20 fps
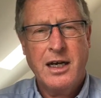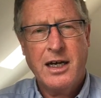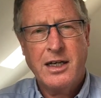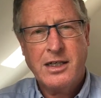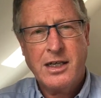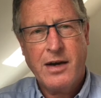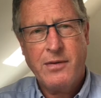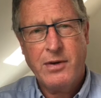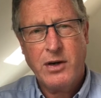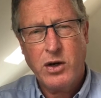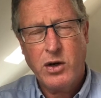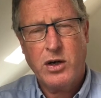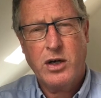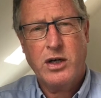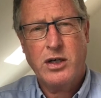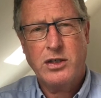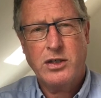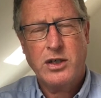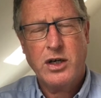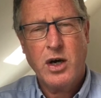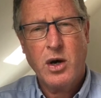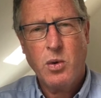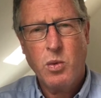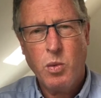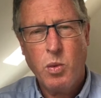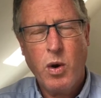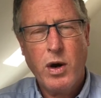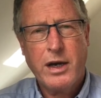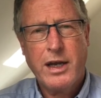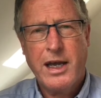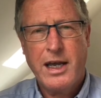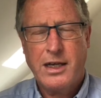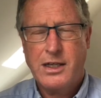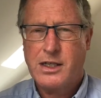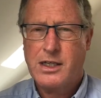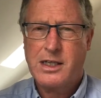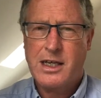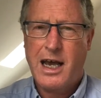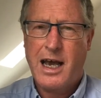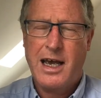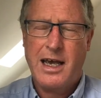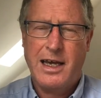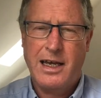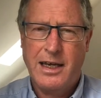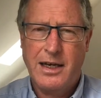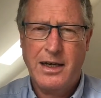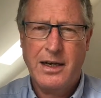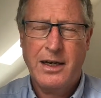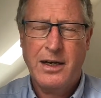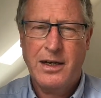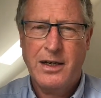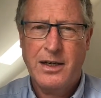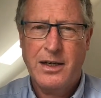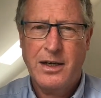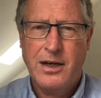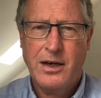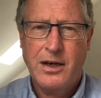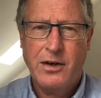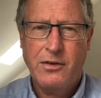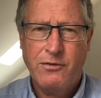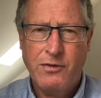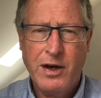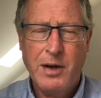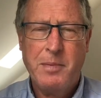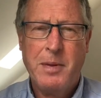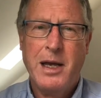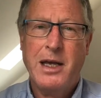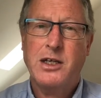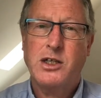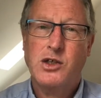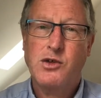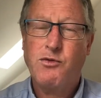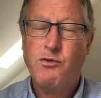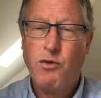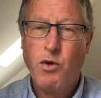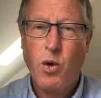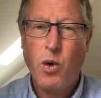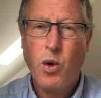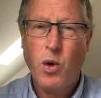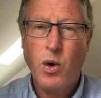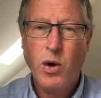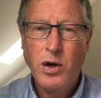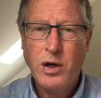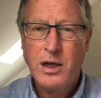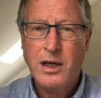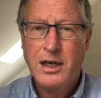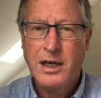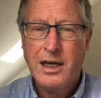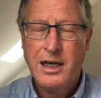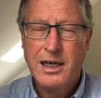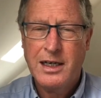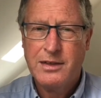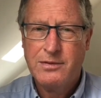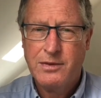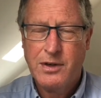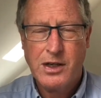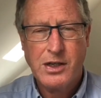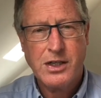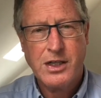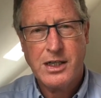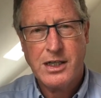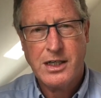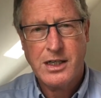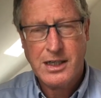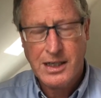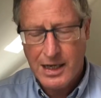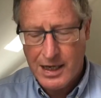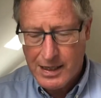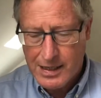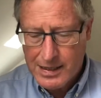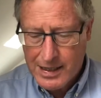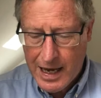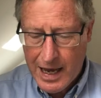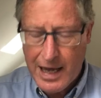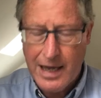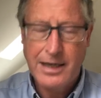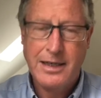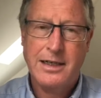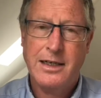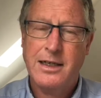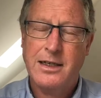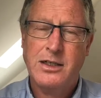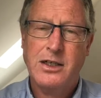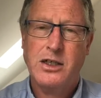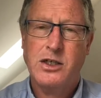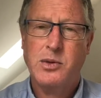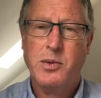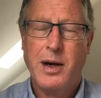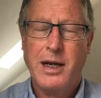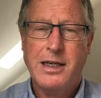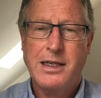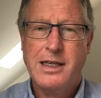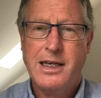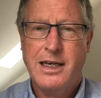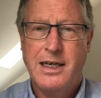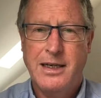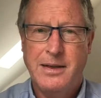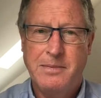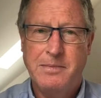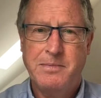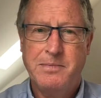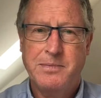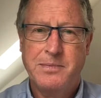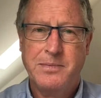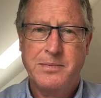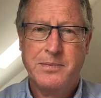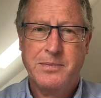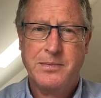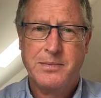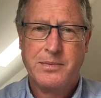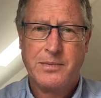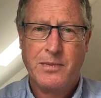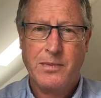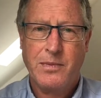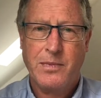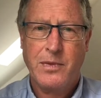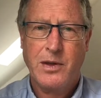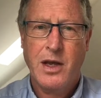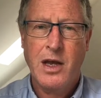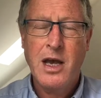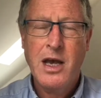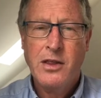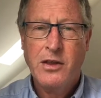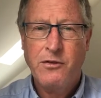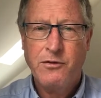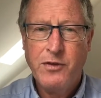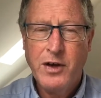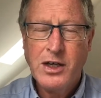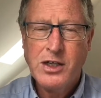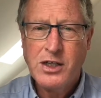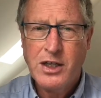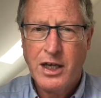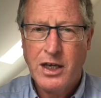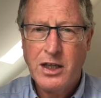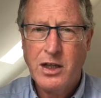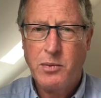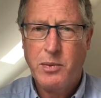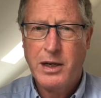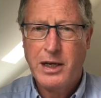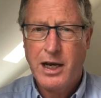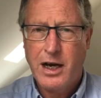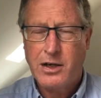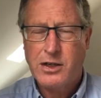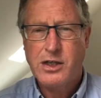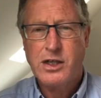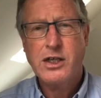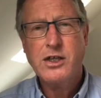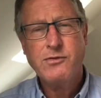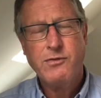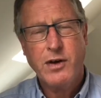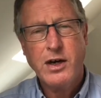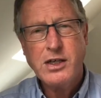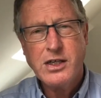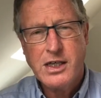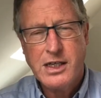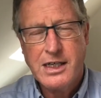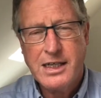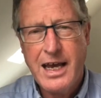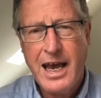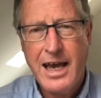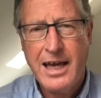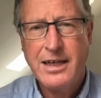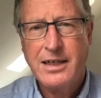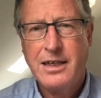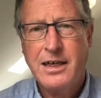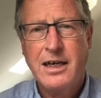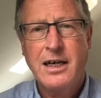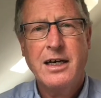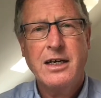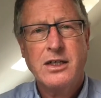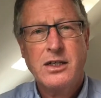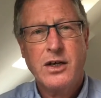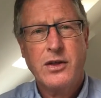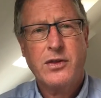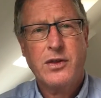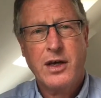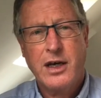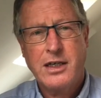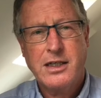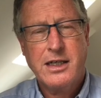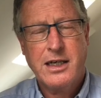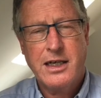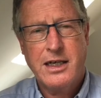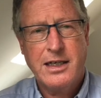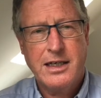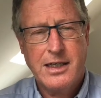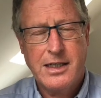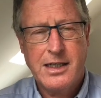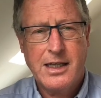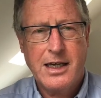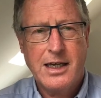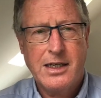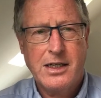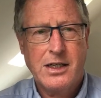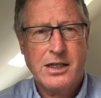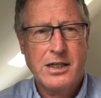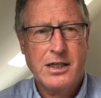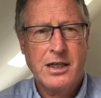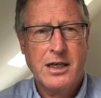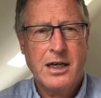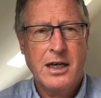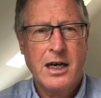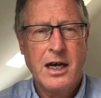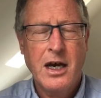Let's have a look at what he is saying. Philippians 4 and verses 10 to 20. The first thing that we notice, verses 10 to 13, is this.